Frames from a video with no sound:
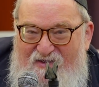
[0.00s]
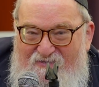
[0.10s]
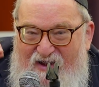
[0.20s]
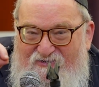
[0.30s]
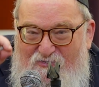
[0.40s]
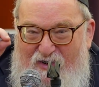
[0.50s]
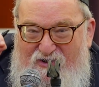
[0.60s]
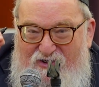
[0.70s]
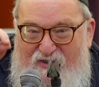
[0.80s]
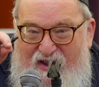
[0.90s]
Right? So where
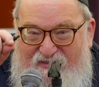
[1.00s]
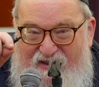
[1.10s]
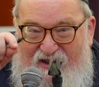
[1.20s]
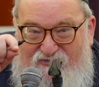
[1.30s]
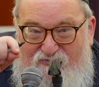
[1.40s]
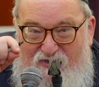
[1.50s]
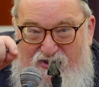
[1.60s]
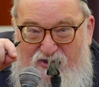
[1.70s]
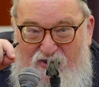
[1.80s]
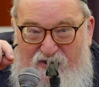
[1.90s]
do you get the extra
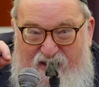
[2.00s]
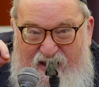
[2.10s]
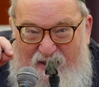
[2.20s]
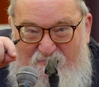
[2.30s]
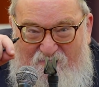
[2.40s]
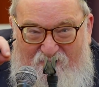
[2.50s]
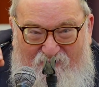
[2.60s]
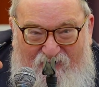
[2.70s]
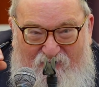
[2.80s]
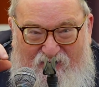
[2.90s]
yud, yim?
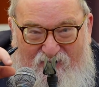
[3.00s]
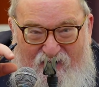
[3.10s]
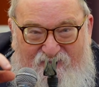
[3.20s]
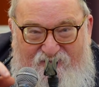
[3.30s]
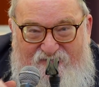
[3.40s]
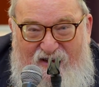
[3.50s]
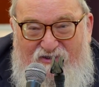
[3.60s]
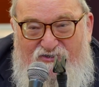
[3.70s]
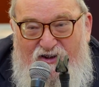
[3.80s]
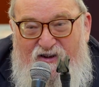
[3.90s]
Right? Where do you get the
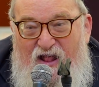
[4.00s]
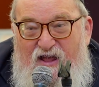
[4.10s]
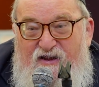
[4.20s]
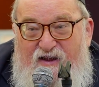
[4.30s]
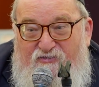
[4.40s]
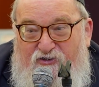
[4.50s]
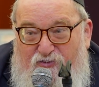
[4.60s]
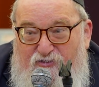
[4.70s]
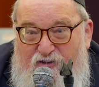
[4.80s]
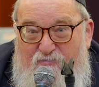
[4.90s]
second yud? Now, the
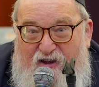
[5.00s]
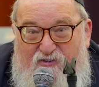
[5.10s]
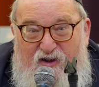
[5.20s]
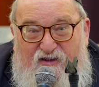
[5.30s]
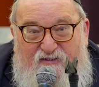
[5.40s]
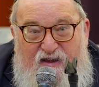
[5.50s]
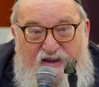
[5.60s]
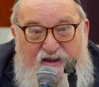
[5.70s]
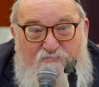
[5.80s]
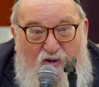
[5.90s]
truth of the matter is,
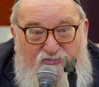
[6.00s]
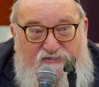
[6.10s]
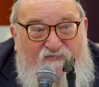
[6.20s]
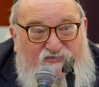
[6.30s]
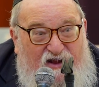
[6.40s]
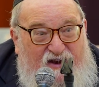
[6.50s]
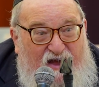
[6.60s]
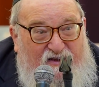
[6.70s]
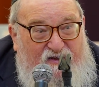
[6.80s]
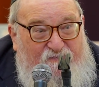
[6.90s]
in most of
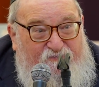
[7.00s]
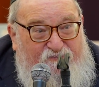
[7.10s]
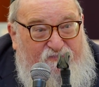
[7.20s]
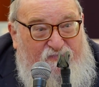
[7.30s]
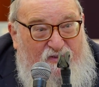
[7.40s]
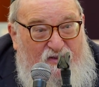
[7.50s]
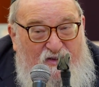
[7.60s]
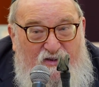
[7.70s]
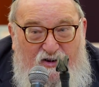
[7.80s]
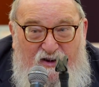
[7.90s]
Tanakh,
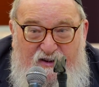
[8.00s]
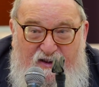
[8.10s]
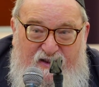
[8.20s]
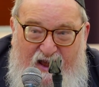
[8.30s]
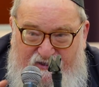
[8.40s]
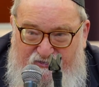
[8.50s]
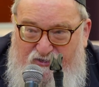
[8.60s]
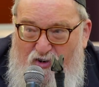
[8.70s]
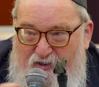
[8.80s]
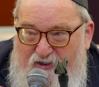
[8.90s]
not in the
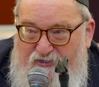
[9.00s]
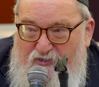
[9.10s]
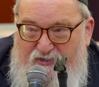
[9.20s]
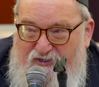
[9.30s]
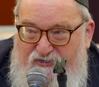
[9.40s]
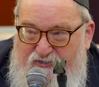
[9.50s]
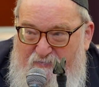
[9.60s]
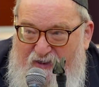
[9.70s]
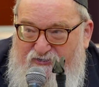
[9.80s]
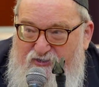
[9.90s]
Torah, because the Torah doesn't
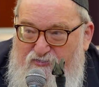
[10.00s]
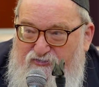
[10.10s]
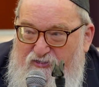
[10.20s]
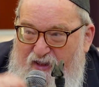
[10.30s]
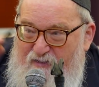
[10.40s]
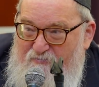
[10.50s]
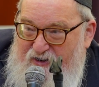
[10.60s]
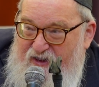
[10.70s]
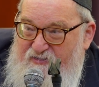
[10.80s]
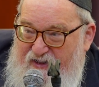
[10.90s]
mention Yerushalayim,
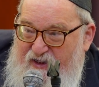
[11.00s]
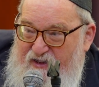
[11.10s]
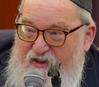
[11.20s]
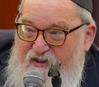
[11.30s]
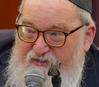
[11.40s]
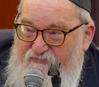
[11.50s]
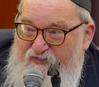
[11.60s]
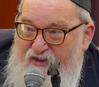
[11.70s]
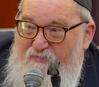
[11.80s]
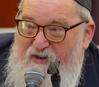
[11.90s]
but in the
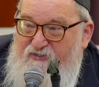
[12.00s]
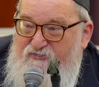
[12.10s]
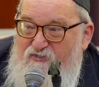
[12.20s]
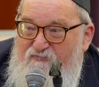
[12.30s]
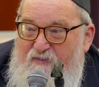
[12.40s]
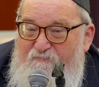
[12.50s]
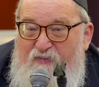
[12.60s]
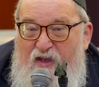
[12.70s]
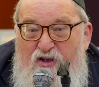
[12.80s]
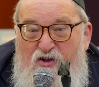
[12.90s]
Nevi'im and Kesuvim,
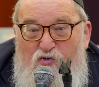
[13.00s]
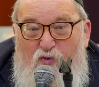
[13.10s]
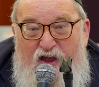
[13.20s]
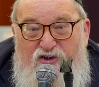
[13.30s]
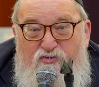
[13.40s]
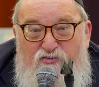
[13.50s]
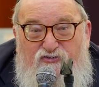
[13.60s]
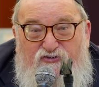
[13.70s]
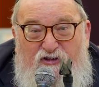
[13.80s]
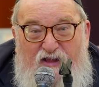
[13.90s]
when
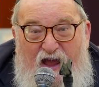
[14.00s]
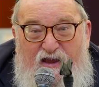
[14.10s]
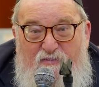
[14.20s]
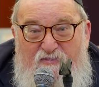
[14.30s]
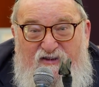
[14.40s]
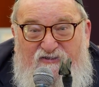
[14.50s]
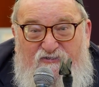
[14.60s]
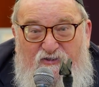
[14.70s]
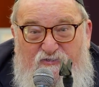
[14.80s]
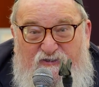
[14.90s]
Yerushalayim
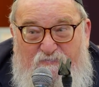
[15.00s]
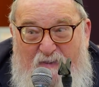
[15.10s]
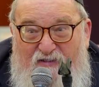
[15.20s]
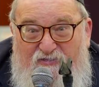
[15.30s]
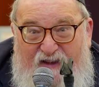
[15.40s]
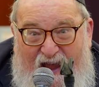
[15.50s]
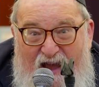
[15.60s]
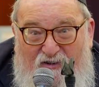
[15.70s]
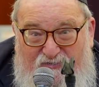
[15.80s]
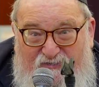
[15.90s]
is spelled
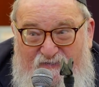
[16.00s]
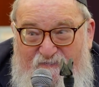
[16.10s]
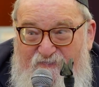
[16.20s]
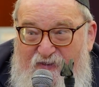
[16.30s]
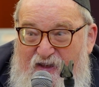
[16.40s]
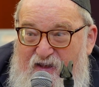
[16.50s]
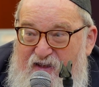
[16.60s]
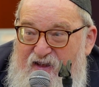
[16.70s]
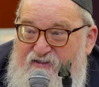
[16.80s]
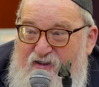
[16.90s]
out,
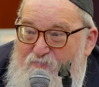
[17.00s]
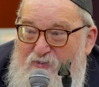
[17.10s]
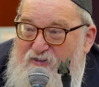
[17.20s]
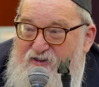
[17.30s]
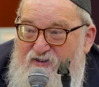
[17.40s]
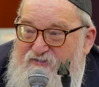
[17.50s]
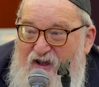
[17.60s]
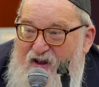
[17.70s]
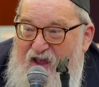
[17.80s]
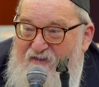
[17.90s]
it typically does
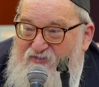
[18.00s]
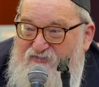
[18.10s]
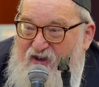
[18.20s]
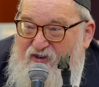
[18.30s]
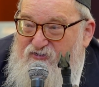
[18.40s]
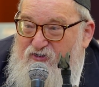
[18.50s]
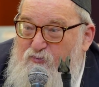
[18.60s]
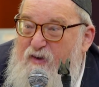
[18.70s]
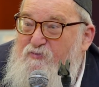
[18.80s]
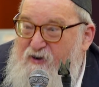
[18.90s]
not have the second yud.
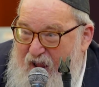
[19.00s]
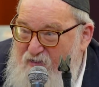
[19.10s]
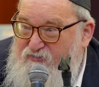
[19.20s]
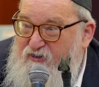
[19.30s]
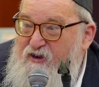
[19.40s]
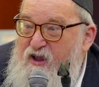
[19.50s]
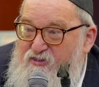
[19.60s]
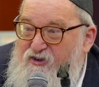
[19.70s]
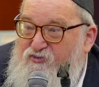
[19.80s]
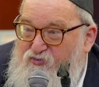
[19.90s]
We pronounce it.
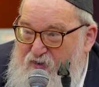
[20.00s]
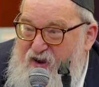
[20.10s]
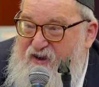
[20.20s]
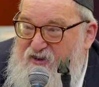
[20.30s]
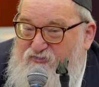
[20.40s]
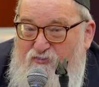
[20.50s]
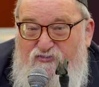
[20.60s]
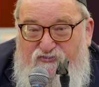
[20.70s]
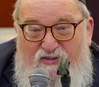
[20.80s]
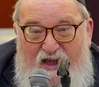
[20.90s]
The Kri is
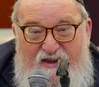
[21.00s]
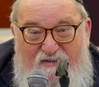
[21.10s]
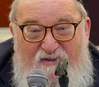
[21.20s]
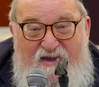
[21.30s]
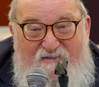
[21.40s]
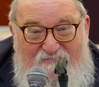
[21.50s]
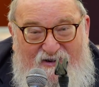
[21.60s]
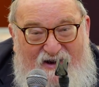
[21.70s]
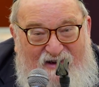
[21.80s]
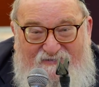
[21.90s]
Yerushalayim, but
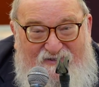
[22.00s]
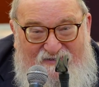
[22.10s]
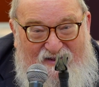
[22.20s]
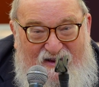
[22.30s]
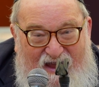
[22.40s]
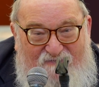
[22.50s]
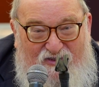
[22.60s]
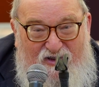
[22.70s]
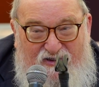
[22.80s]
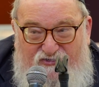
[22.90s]
it actually does not have the yud.